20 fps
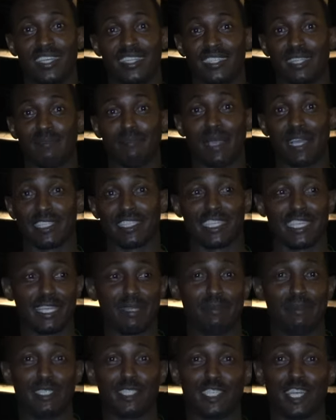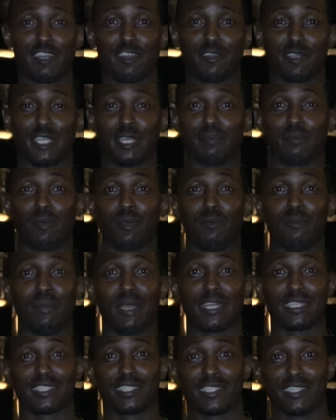then back to Kilimanjaro airport,
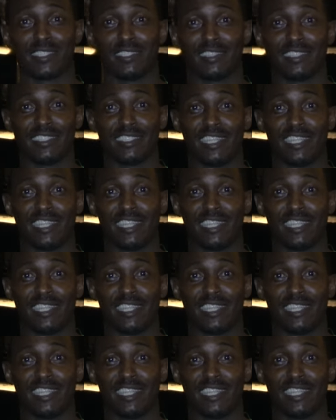back to,